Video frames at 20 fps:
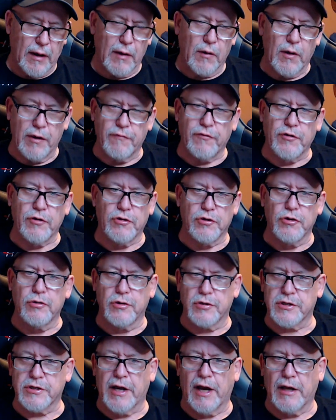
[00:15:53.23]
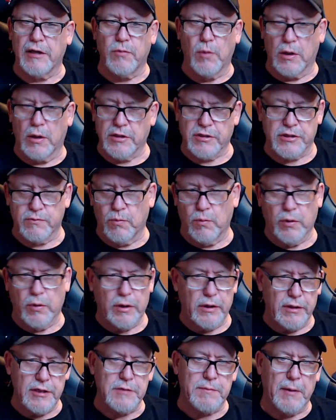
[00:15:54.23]
If you do decide you want one of
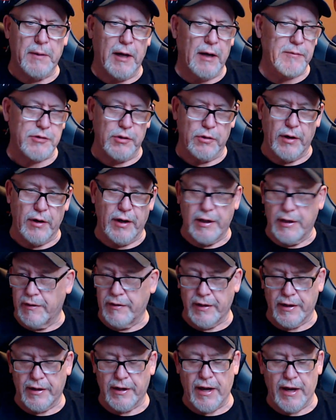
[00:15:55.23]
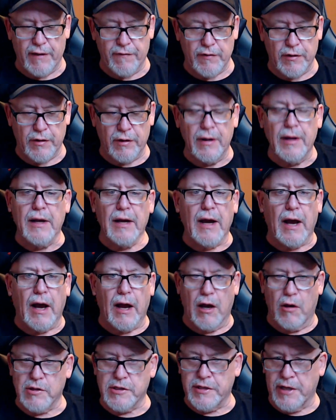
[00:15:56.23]
these pops or anything that I have there, I
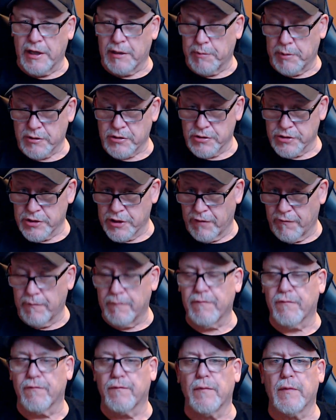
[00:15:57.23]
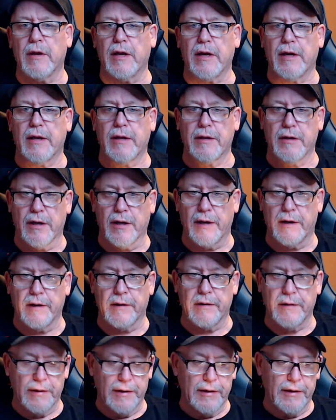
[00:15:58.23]
always take pictures of them, and
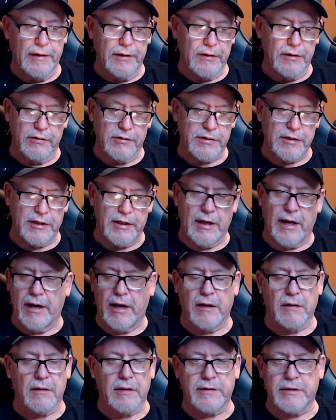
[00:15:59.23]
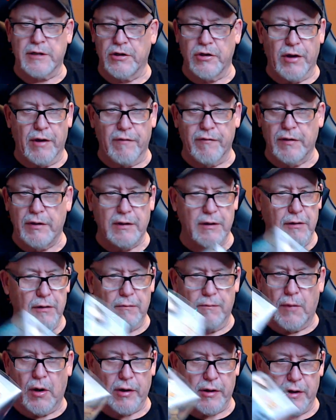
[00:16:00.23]
you'll see, and I'll tell you every little
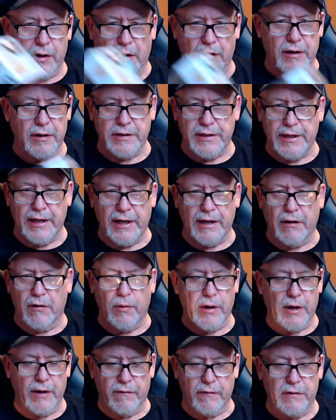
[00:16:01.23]
mark on it, a ding or whatever.